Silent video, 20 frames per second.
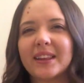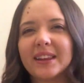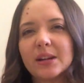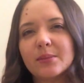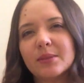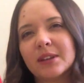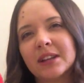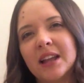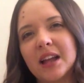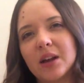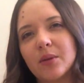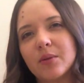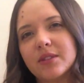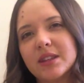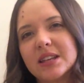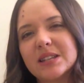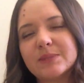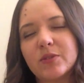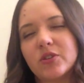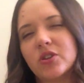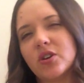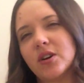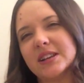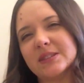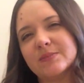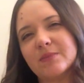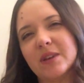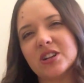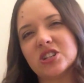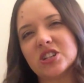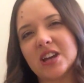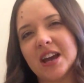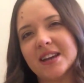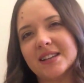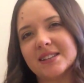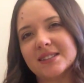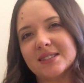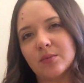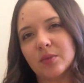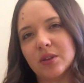a little bit of luck with this, but not as much
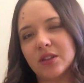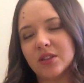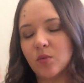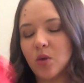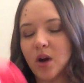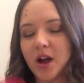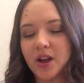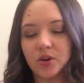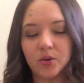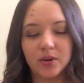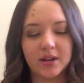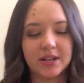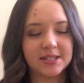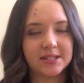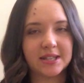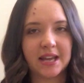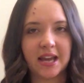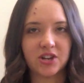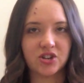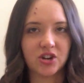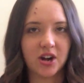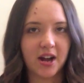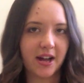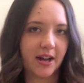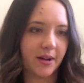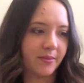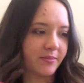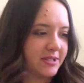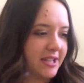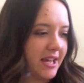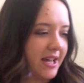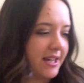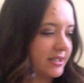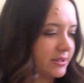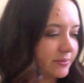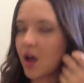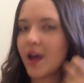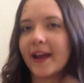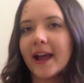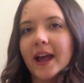as with the white noise hairdryer
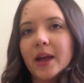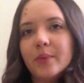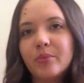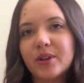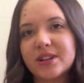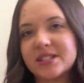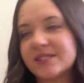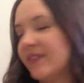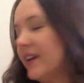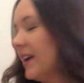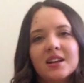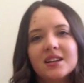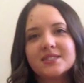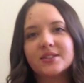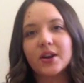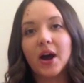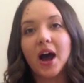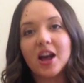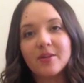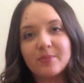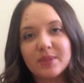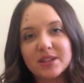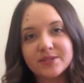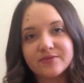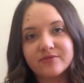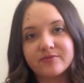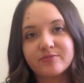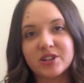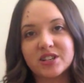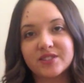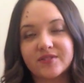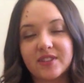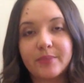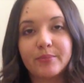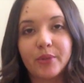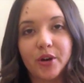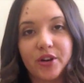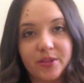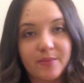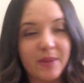sound. Okay, breastfeed. So I
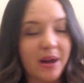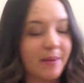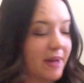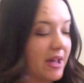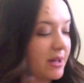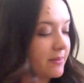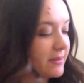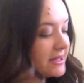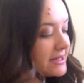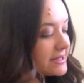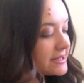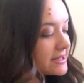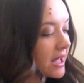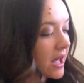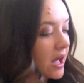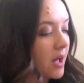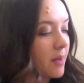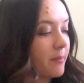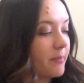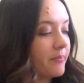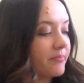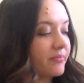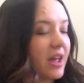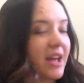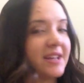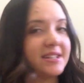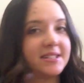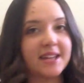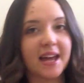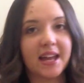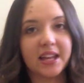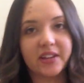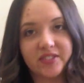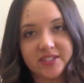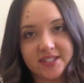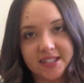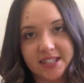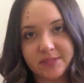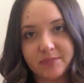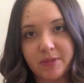breastfed both of my babies. I did Taylor for
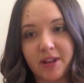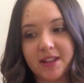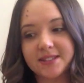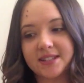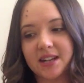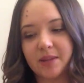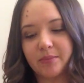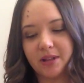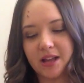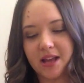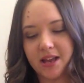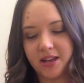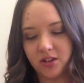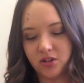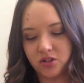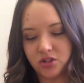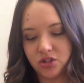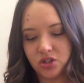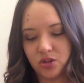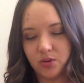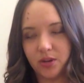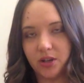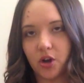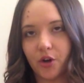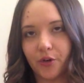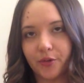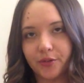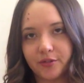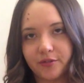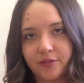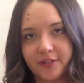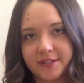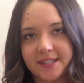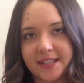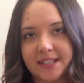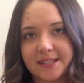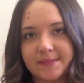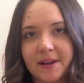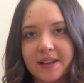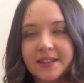6 months and I'm planning on doing Owen for
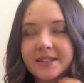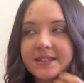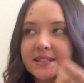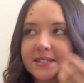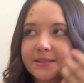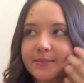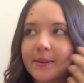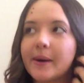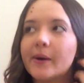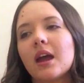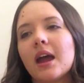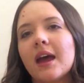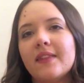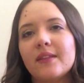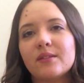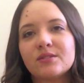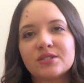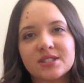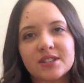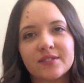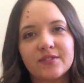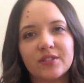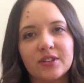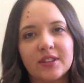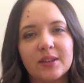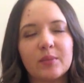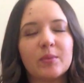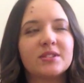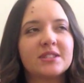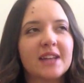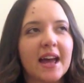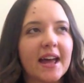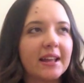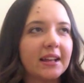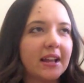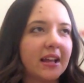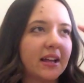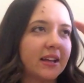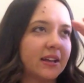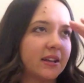6 months as well. And there's just a few things. With
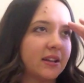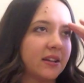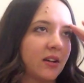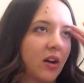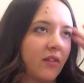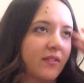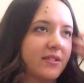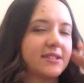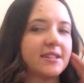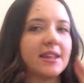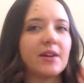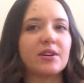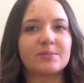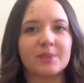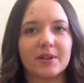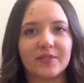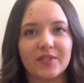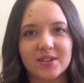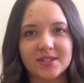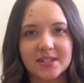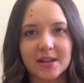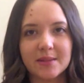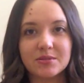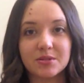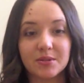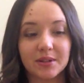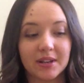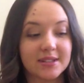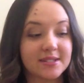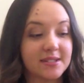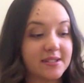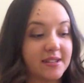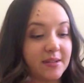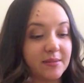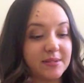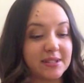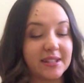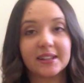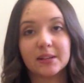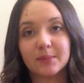Taylor, obviously that was my first time doing it, so it
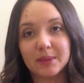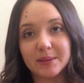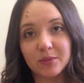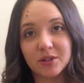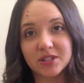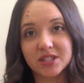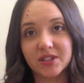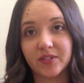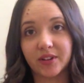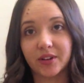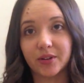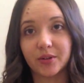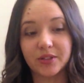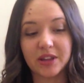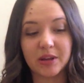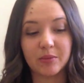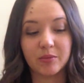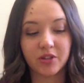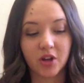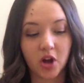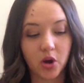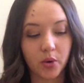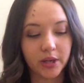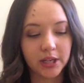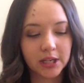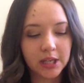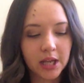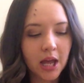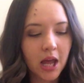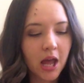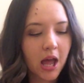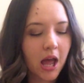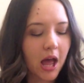was a little bit more difficult than with Owen.